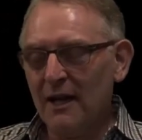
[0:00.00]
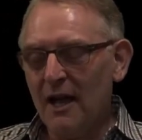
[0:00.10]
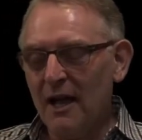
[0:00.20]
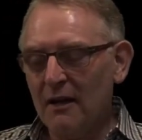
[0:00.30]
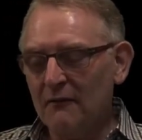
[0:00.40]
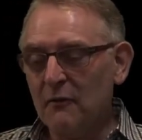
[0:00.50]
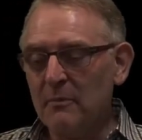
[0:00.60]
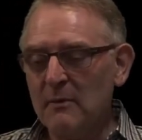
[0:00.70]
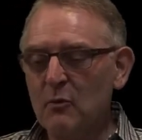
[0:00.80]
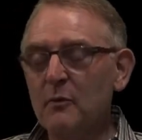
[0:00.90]
uh, for
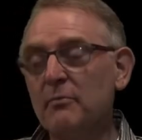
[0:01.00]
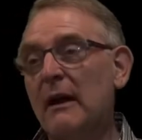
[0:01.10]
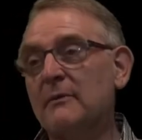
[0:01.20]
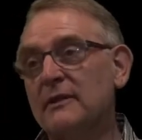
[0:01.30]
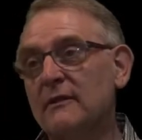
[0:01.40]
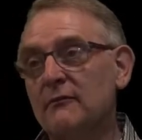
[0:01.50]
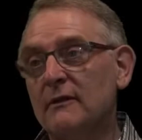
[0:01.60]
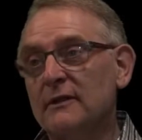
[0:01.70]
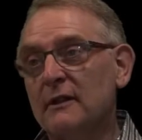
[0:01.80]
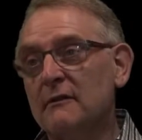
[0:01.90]
people with perhaps
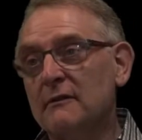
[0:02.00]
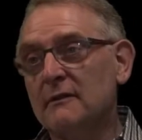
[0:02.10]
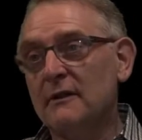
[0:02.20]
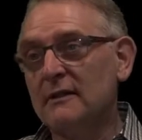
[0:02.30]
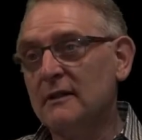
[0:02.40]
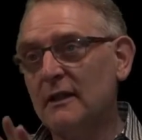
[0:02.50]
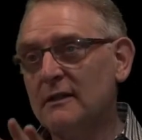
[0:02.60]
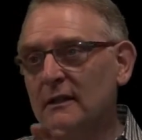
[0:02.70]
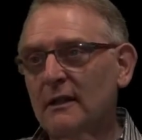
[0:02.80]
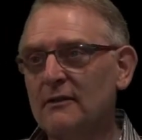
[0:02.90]
different skills. It's,
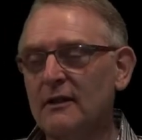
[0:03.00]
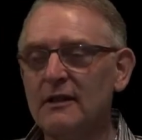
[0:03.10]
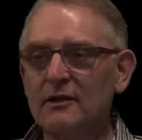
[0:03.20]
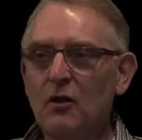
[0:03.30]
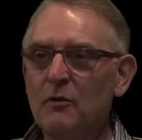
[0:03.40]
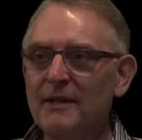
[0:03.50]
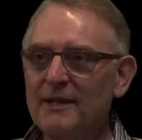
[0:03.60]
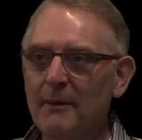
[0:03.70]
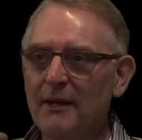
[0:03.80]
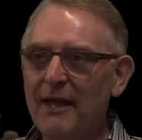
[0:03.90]
it's, you know, so there's got to be
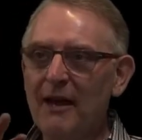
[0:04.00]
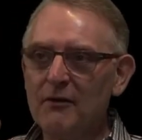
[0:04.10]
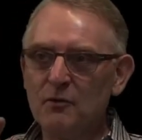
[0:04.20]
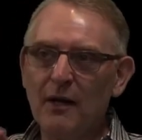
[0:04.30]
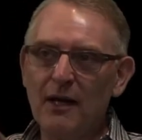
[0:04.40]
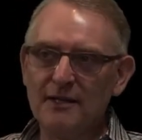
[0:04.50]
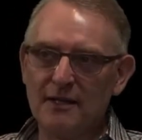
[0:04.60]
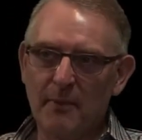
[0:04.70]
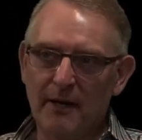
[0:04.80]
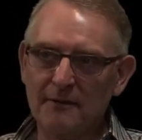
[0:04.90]
something there as well, I
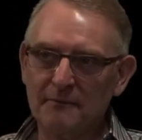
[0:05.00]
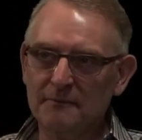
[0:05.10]
suspect.